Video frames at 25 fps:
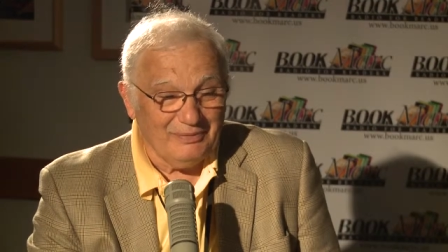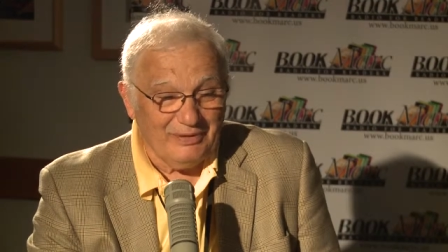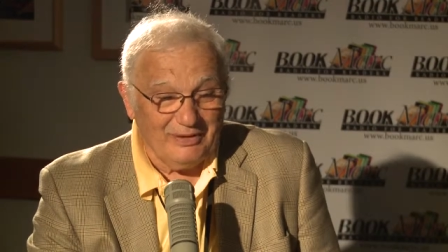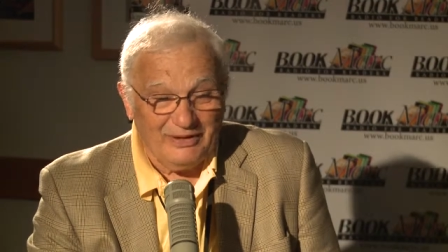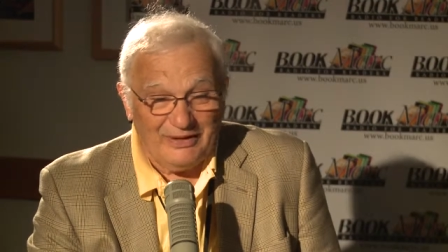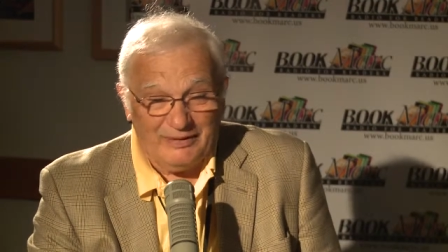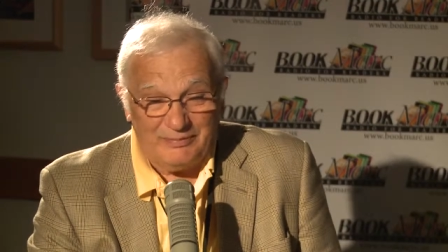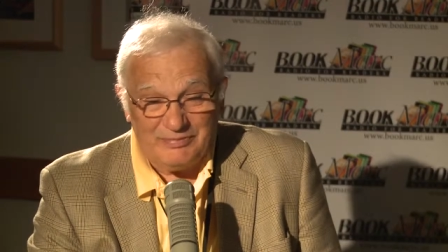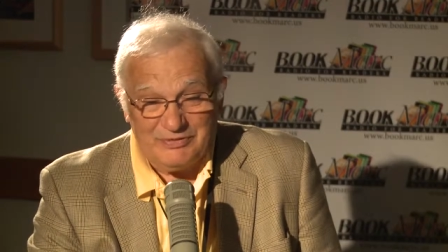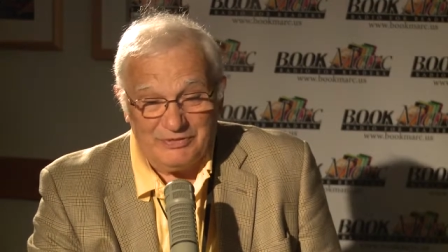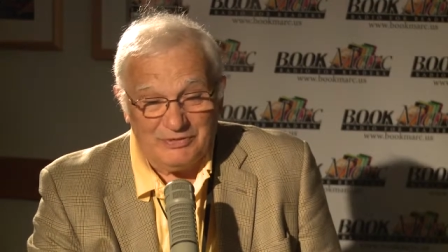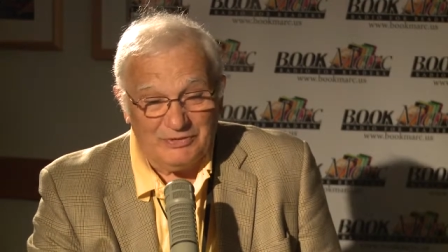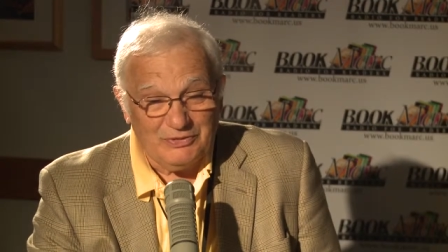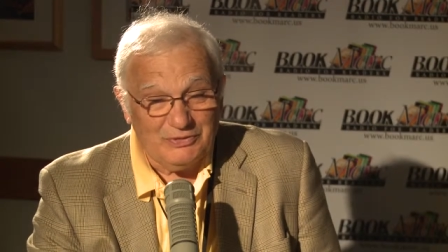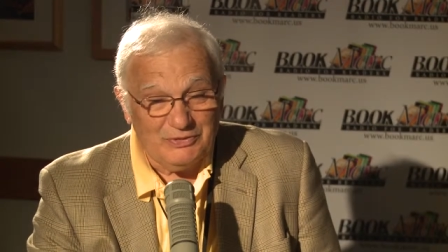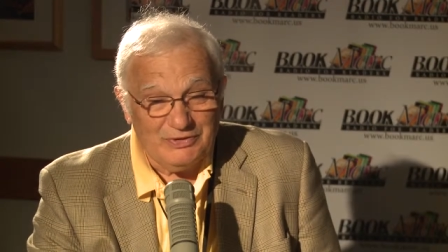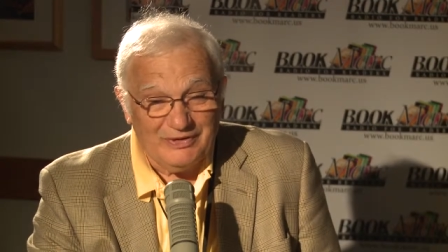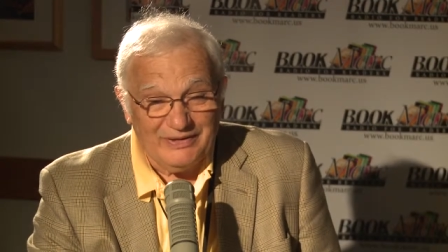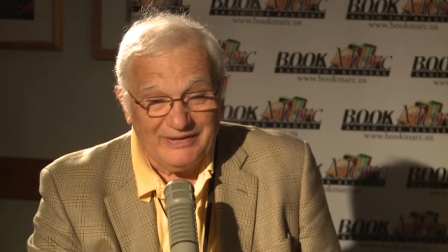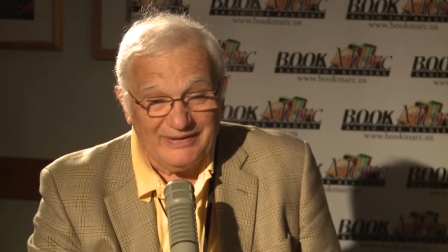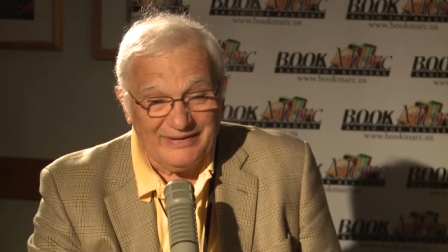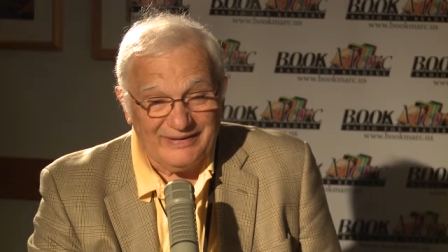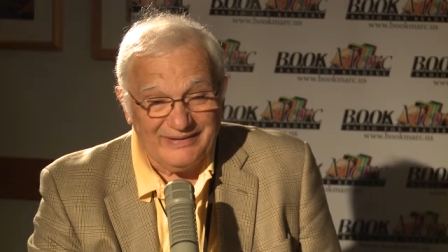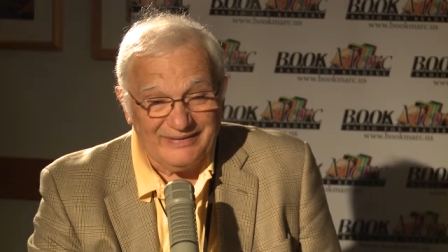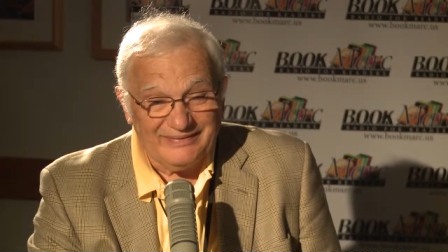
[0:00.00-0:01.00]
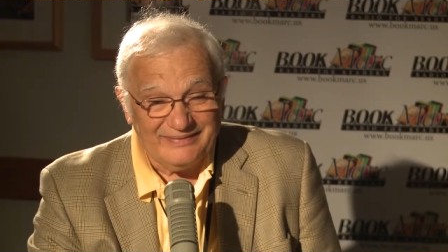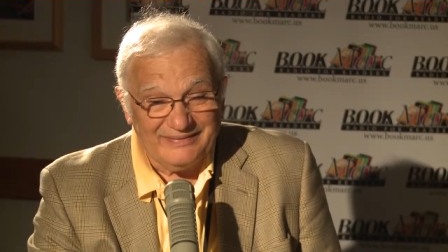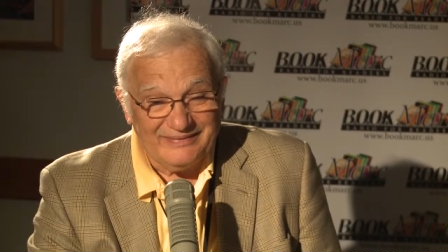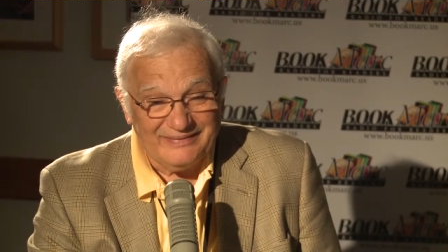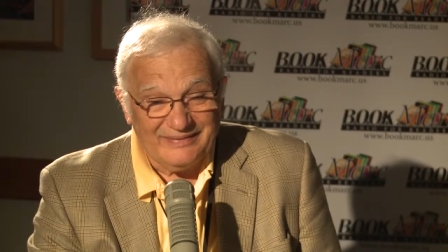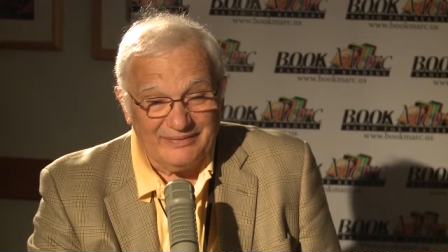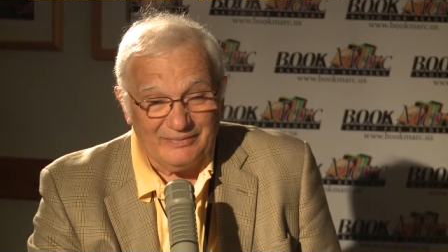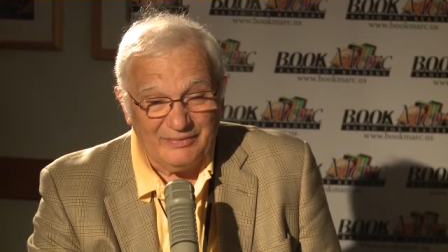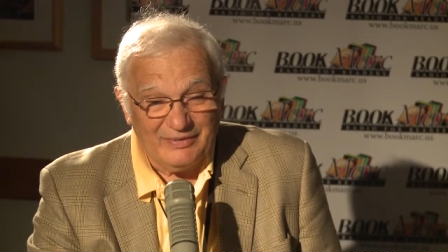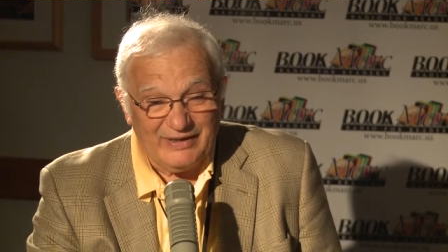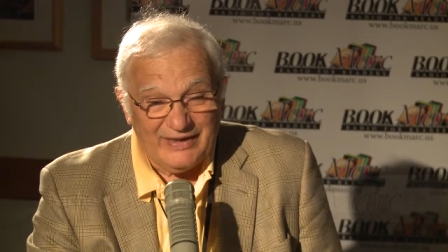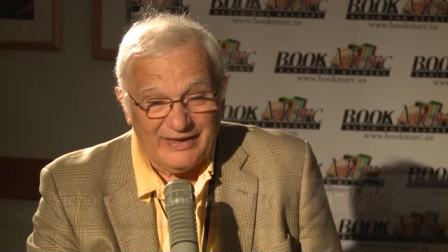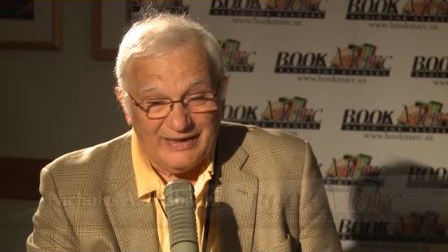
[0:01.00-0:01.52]
well, absolutely. I,
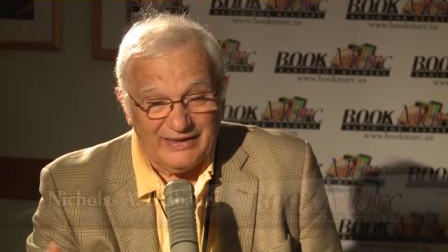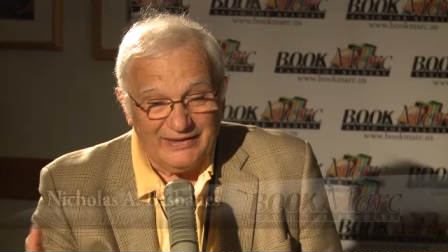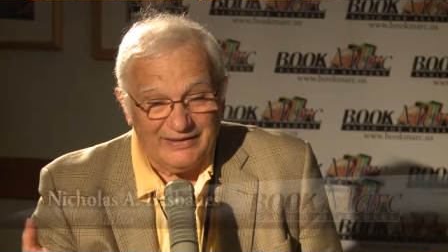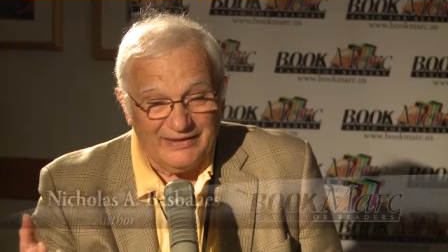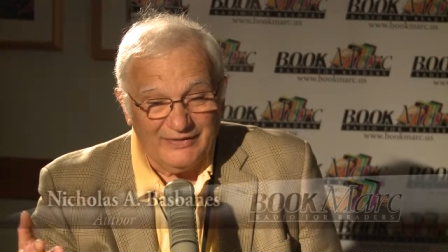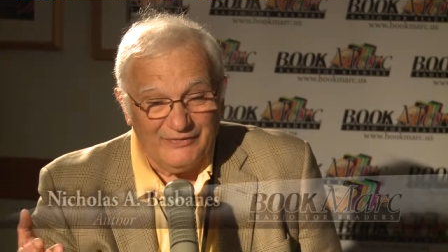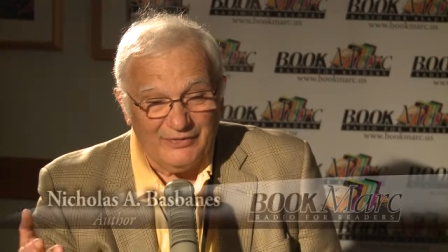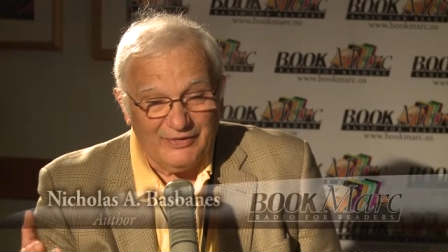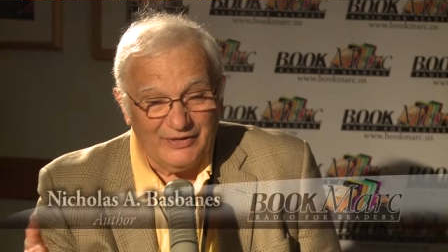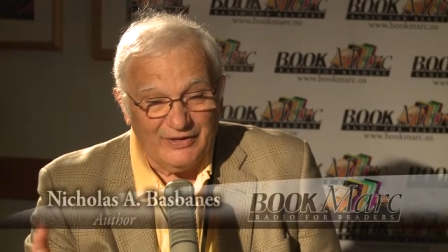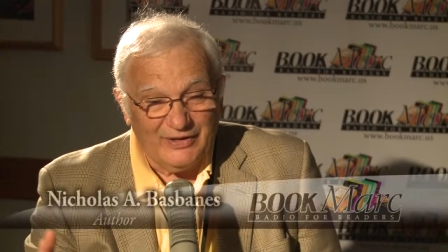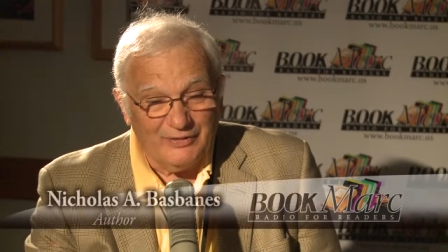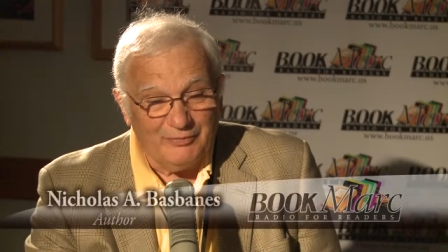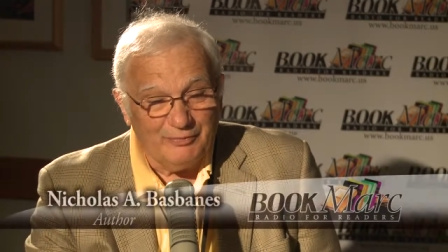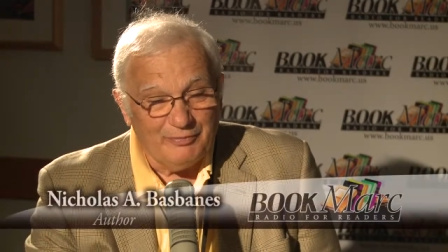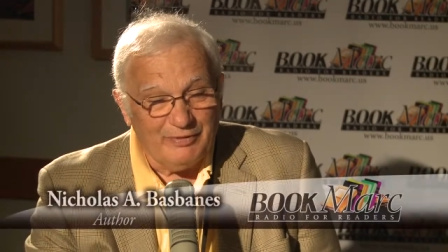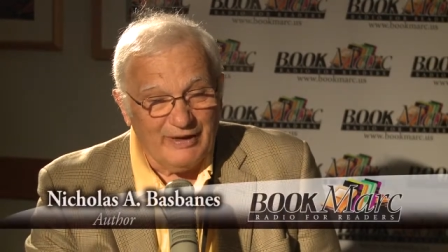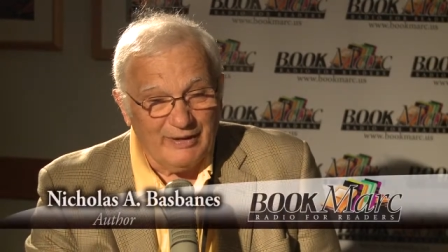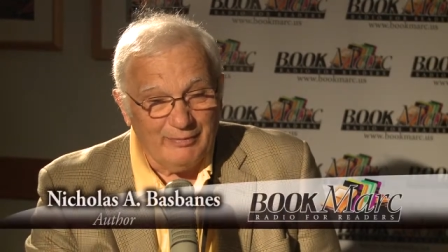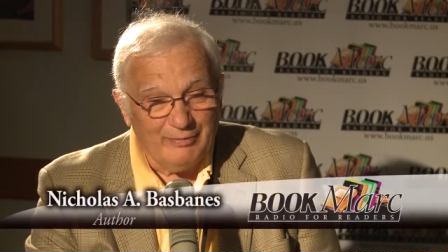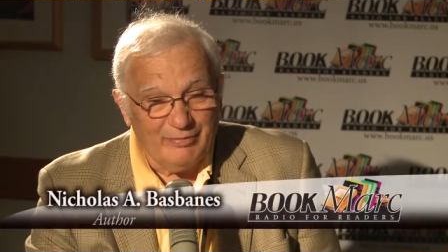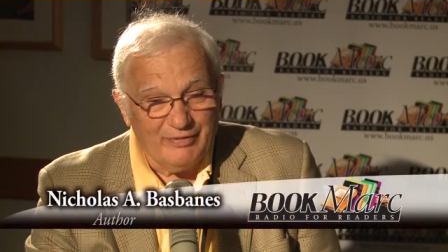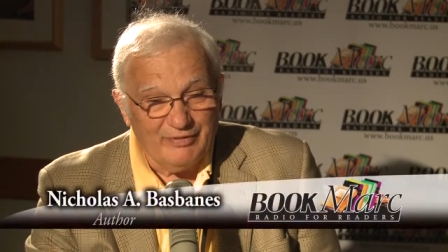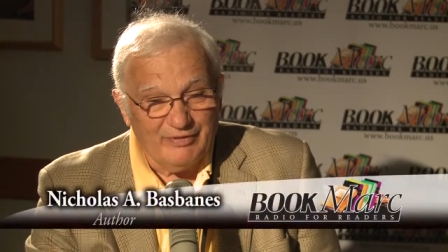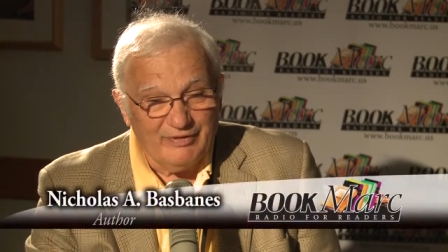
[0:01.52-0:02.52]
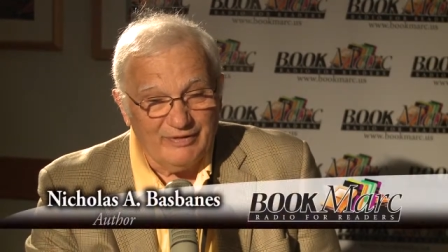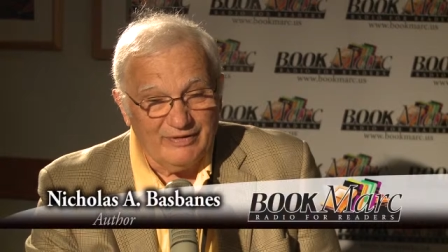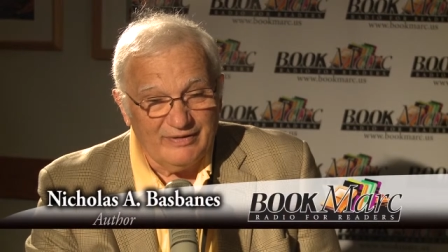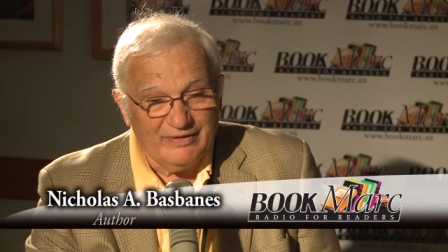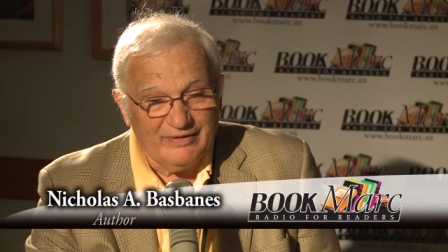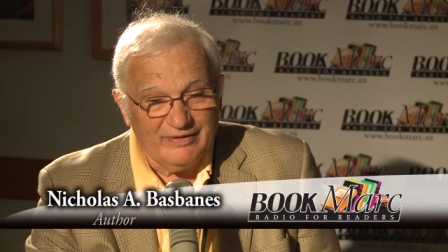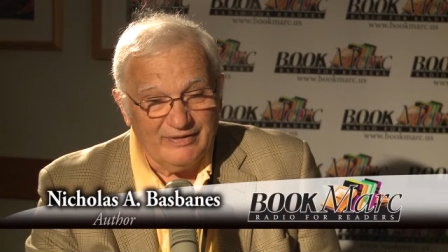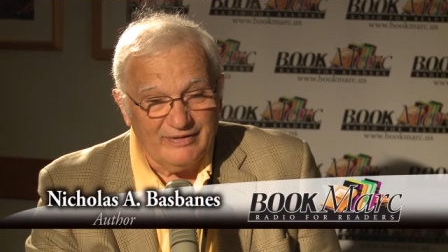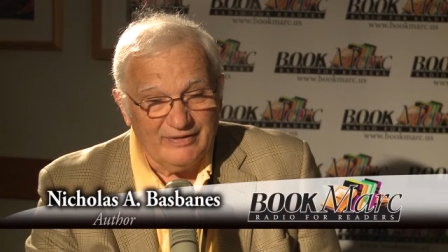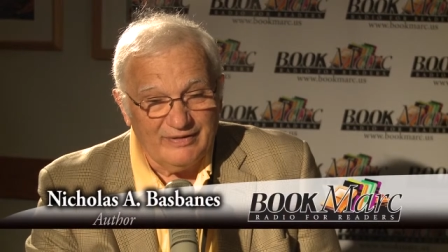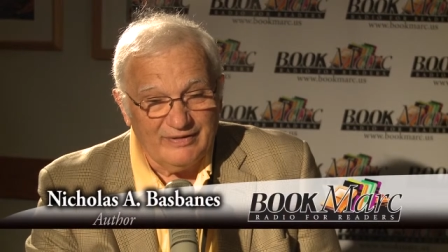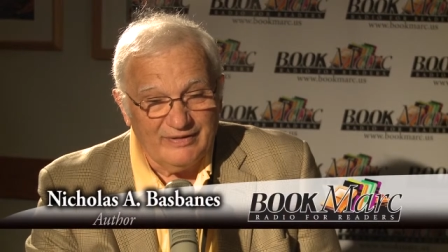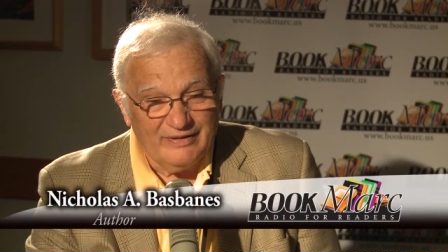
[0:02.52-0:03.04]
we can't live without paper,
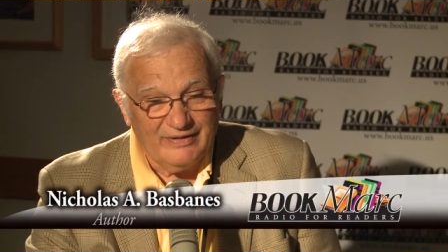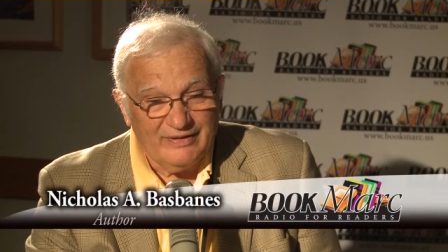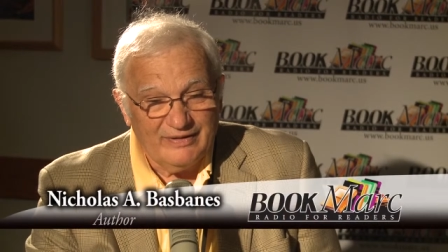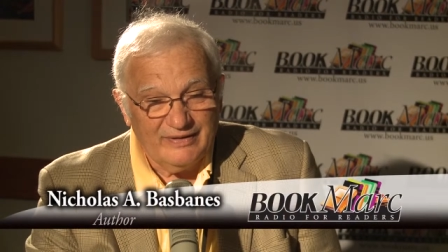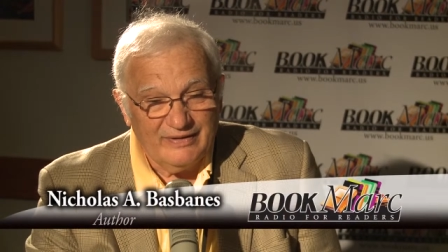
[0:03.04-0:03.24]
and uh,